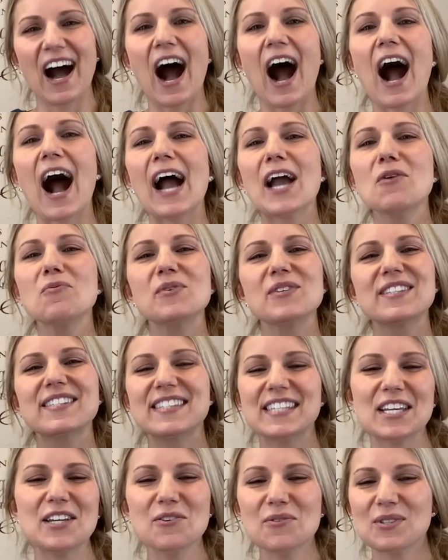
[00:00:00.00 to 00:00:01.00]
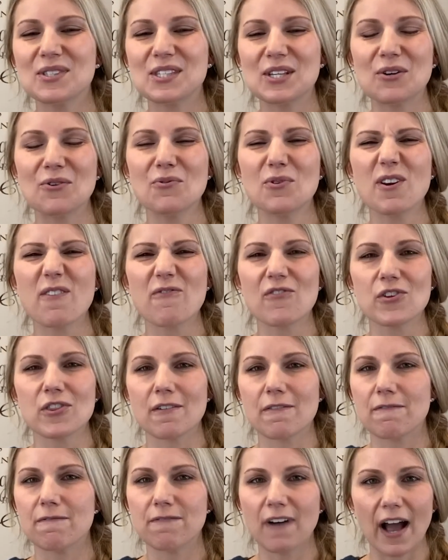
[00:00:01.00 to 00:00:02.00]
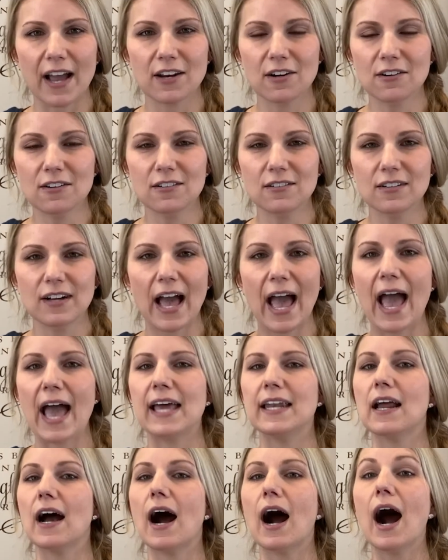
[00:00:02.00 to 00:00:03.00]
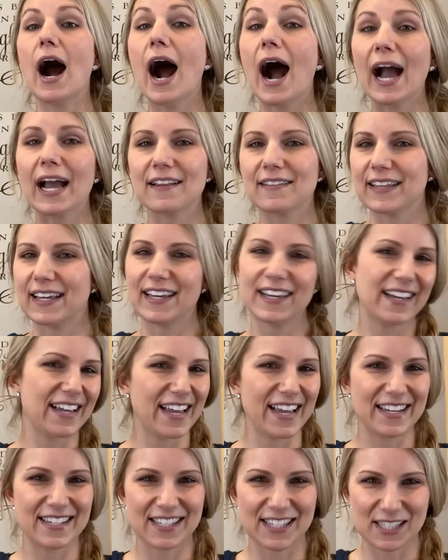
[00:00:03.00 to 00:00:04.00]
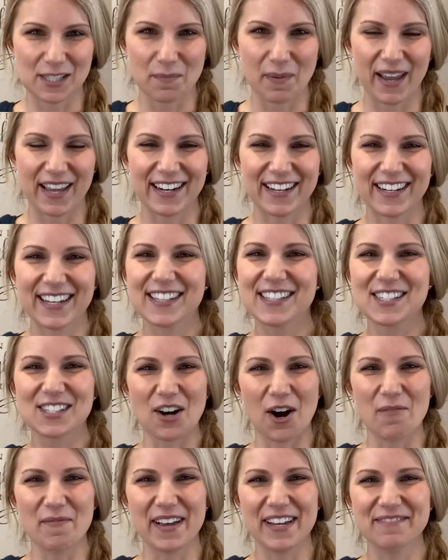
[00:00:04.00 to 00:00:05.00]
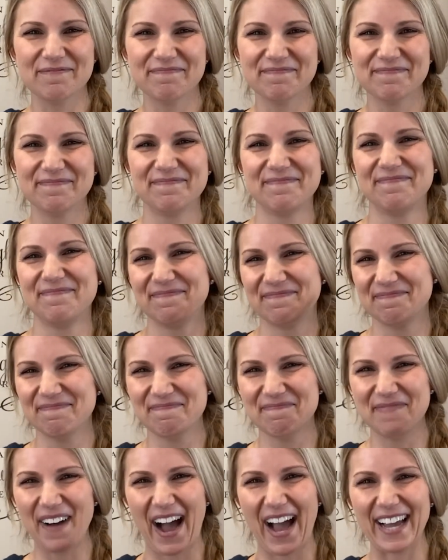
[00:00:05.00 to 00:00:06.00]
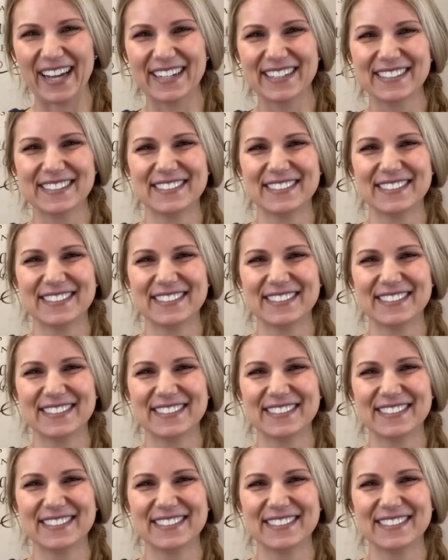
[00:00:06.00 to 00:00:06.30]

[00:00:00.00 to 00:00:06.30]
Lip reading: I will see you soon for the final and highly anticipated installment. Bye.